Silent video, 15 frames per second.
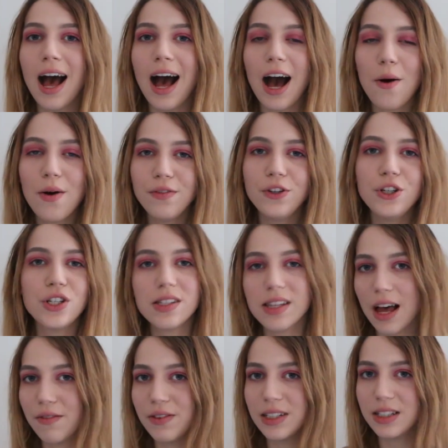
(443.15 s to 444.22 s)
However, she's
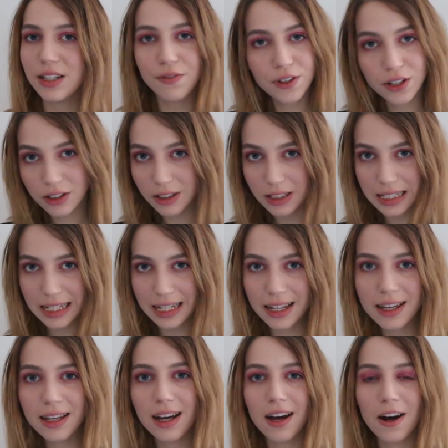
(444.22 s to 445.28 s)
having
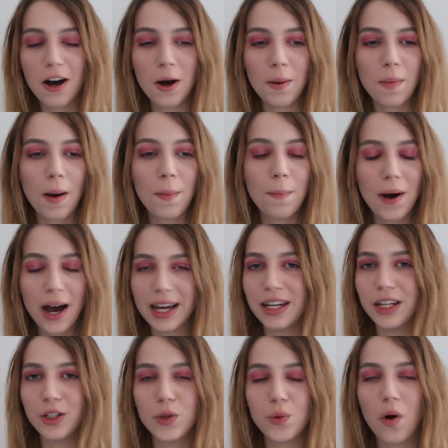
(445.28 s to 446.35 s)
difficulty
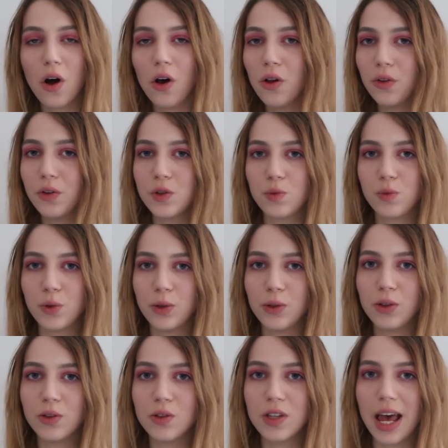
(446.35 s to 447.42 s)
abiding to all these
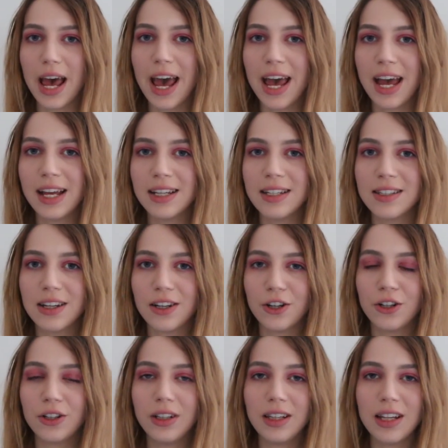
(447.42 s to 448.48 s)
rules, and
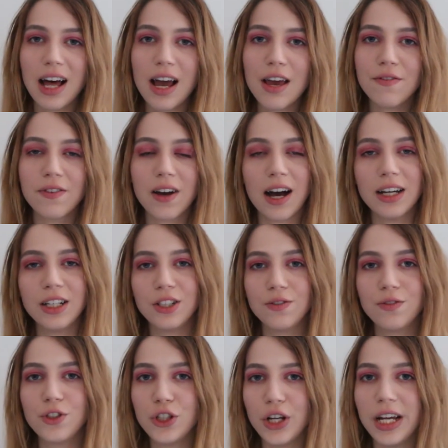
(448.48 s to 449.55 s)
her life kind
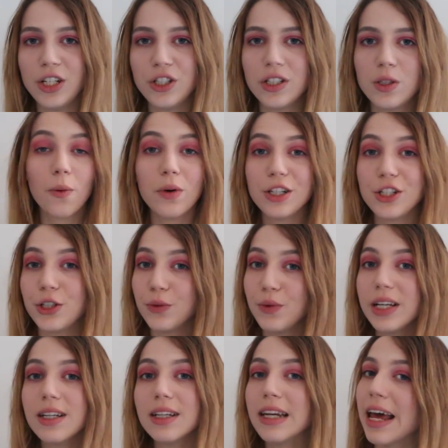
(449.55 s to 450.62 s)
of changes when she
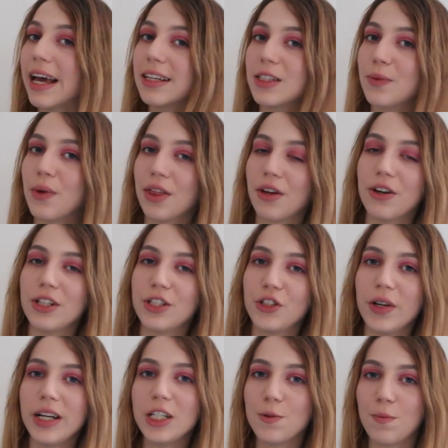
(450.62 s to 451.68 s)
reconnects with her
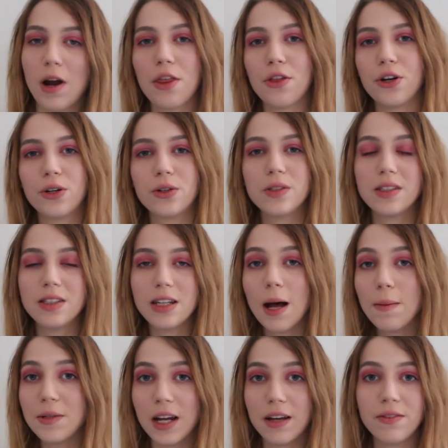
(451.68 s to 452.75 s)
estranged brother who
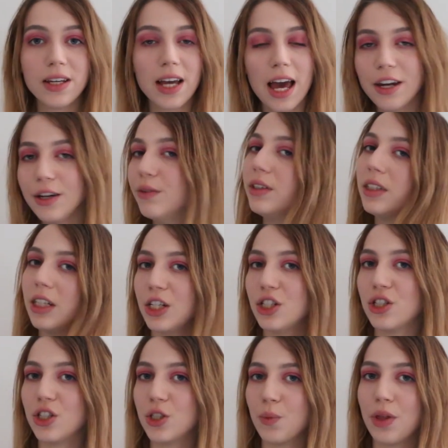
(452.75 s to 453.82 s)
stopped having any
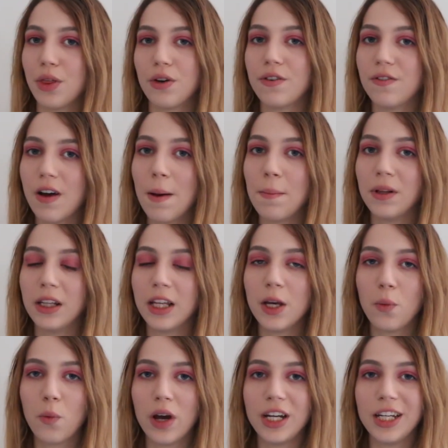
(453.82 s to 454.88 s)
relations with her
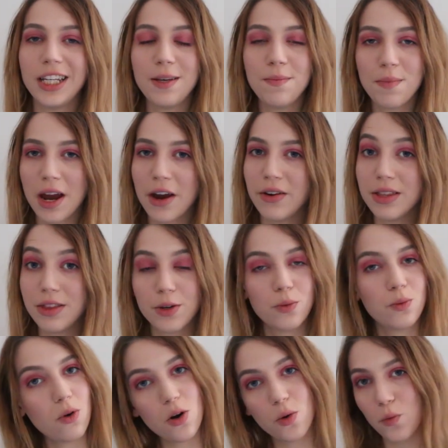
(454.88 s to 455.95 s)
family when he married the
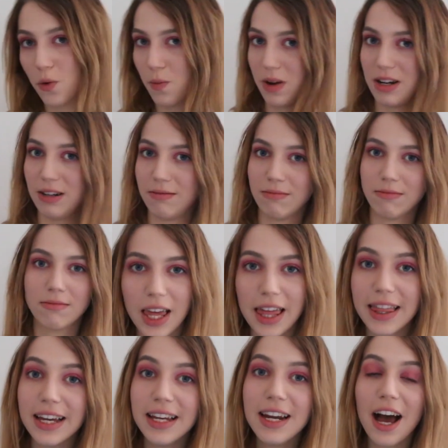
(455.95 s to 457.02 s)
wrong woman.
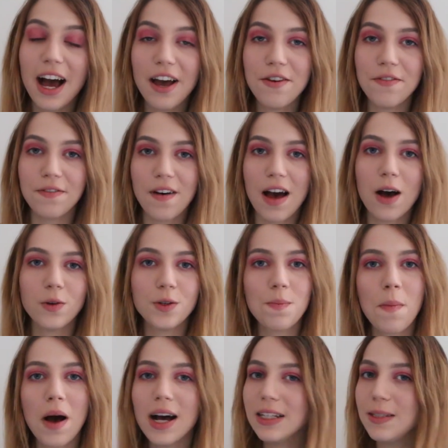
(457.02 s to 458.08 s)
Then I found
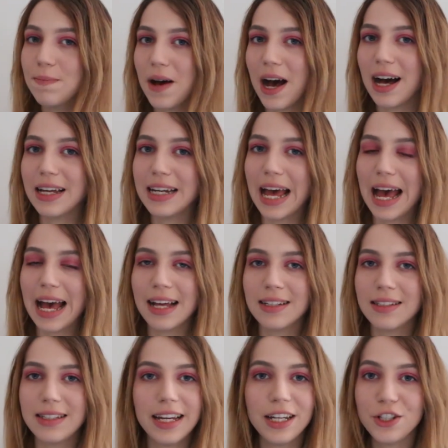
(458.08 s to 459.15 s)
Mad, Bad
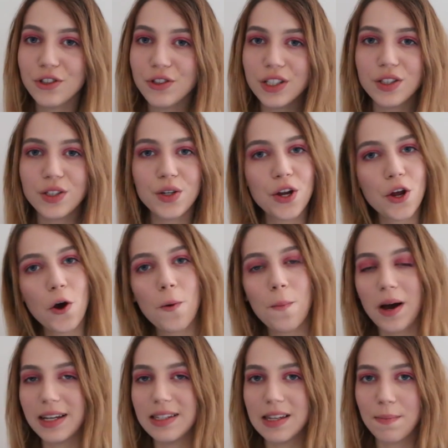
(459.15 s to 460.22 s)
and Dangerous to Know
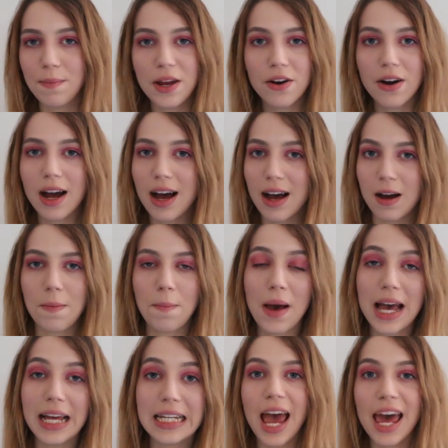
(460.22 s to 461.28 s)
by Samira
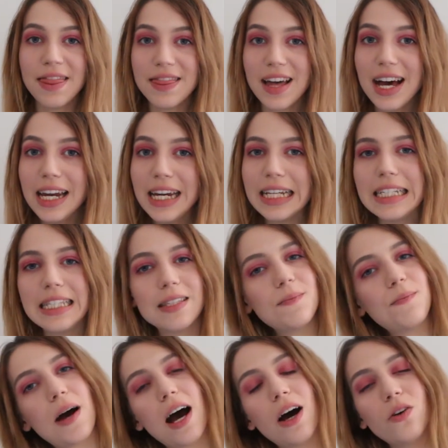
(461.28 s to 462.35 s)
Ahmed, and that is
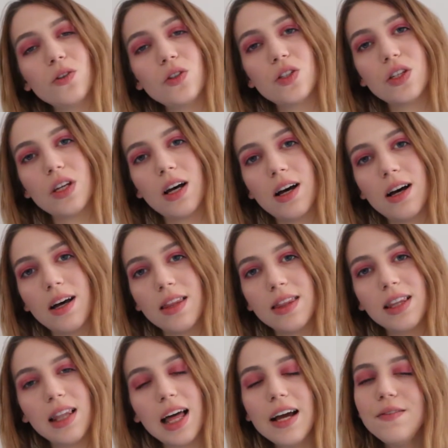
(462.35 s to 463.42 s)
about
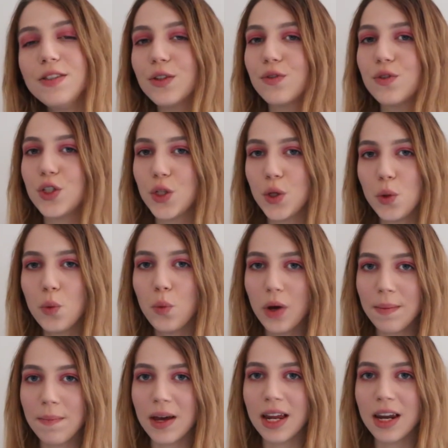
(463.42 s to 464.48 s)
the lives of two
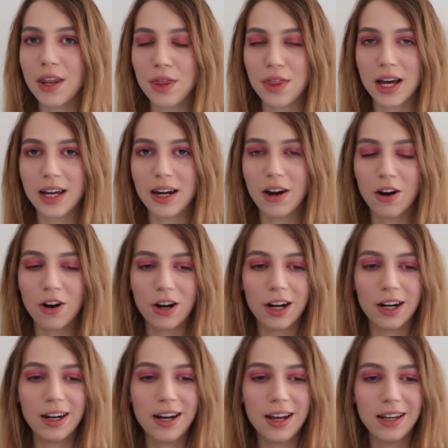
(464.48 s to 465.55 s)
women that
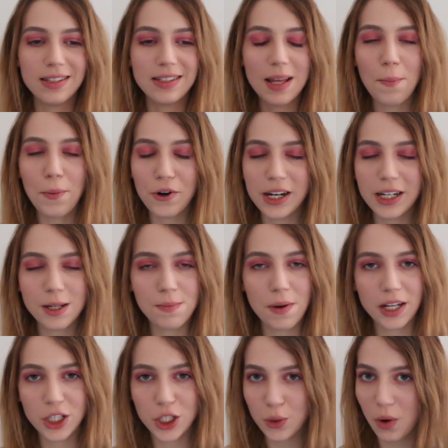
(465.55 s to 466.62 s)
are separated
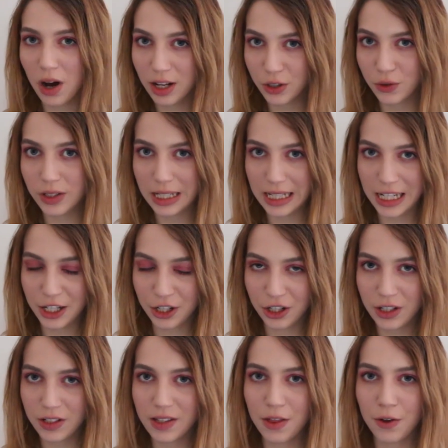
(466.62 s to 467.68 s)
by 200
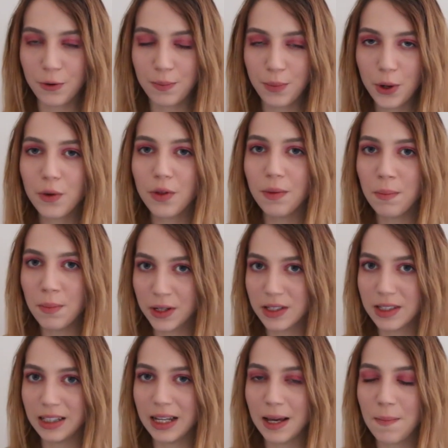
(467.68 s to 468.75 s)
years. They're both
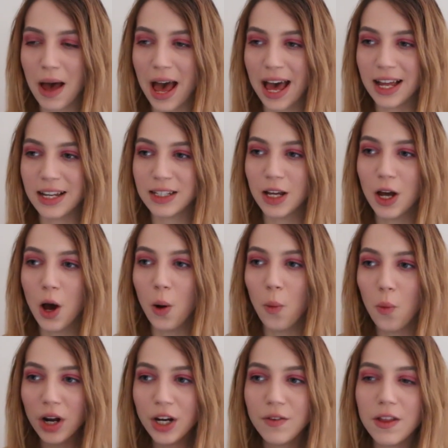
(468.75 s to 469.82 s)
Muslim, and
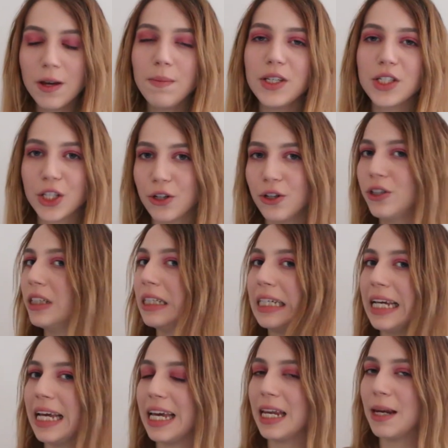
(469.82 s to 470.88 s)
one of them is
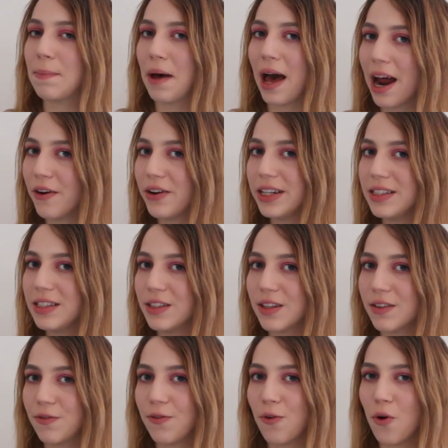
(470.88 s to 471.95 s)
currently in Paris
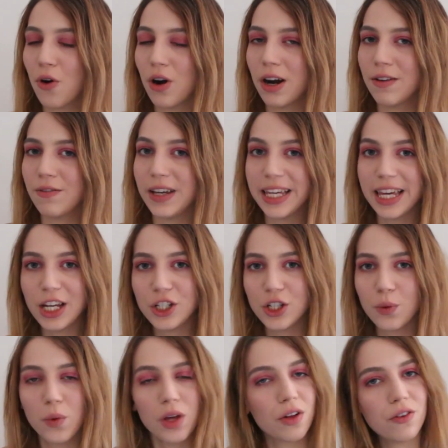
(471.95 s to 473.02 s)
for
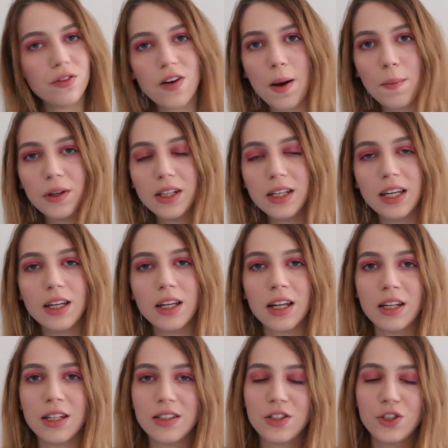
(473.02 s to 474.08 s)
vacation with her family
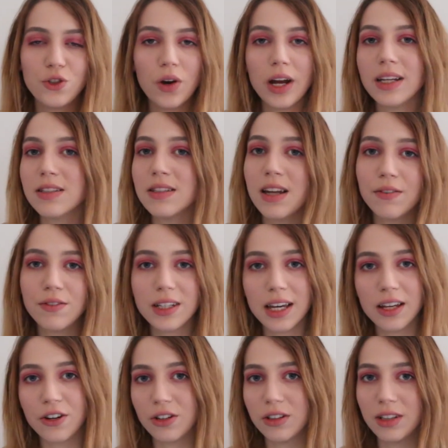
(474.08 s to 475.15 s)
and is trying to
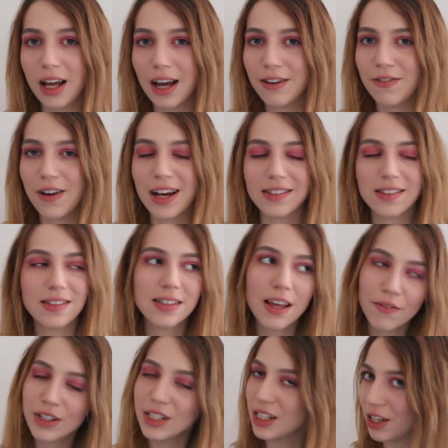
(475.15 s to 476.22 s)
navigate her life as a
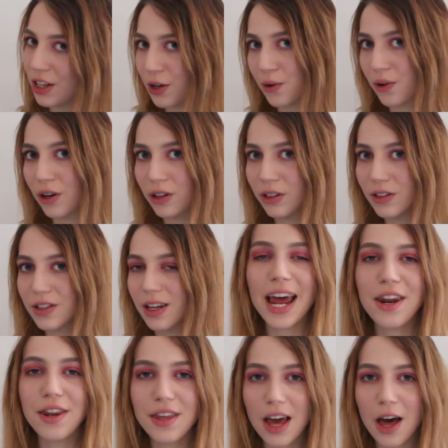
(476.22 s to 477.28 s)
17-year-old,
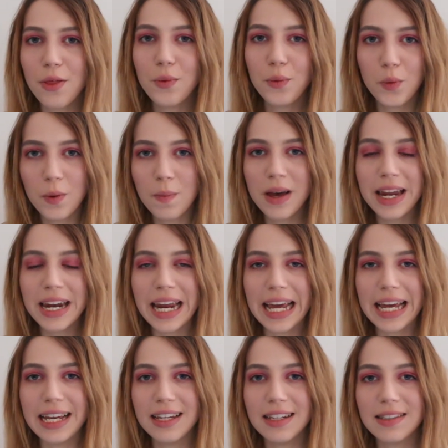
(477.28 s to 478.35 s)
and the other woman
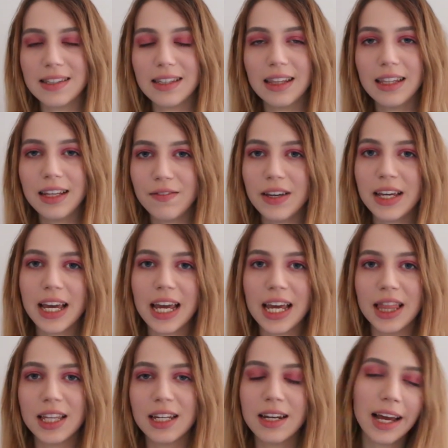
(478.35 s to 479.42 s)
is living
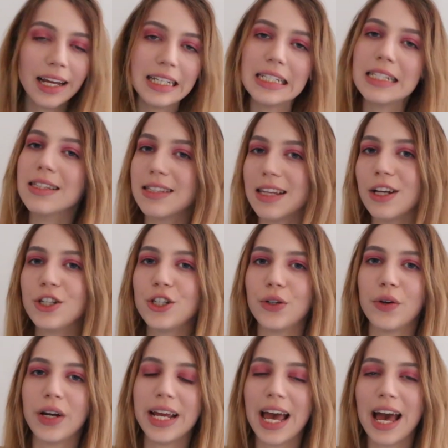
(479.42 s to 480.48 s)
in the 19th
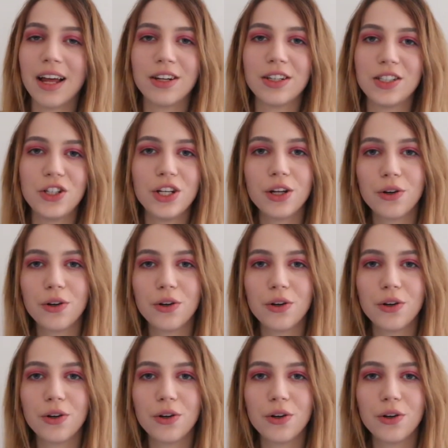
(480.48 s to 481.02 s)
century and she